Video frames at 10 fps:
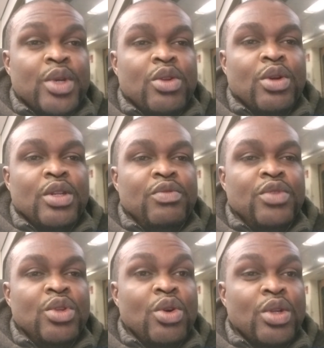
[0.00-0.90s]
where you are
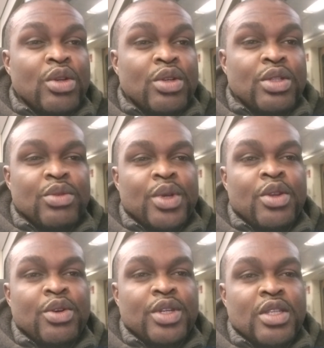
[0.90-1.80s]
living or the country where
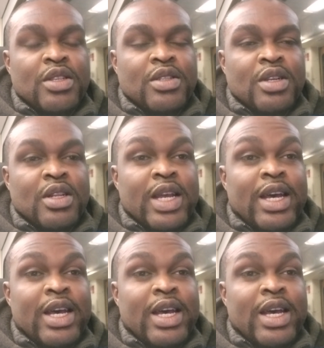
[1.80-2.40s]
you are registered.